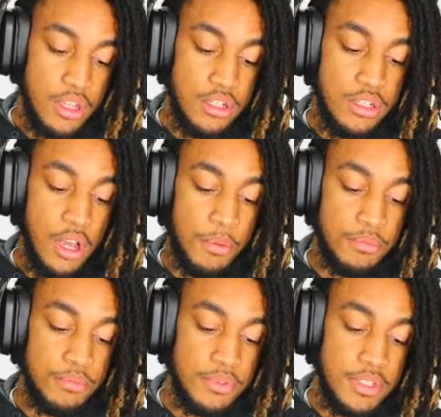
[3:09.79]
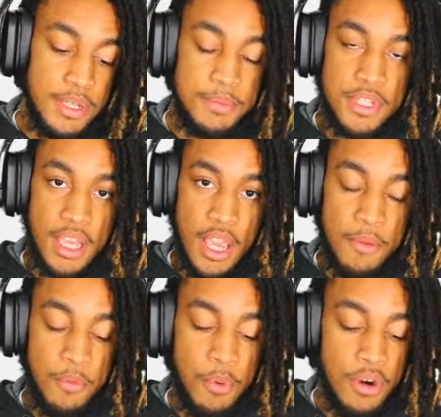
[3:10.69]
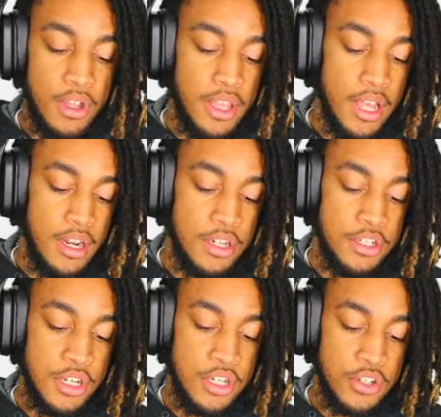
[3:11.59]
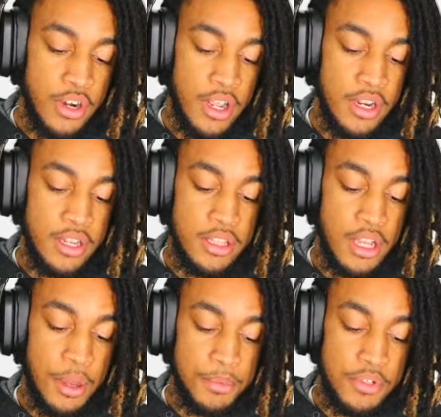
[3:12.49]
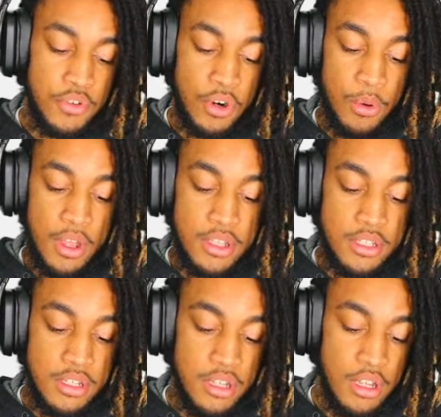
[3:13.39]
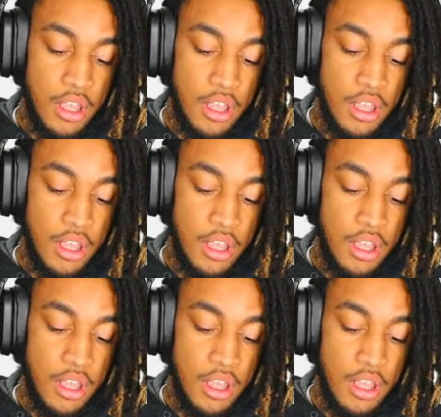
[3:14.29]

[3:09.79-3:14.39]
So, TMZ had reported that a judge granted the company's request,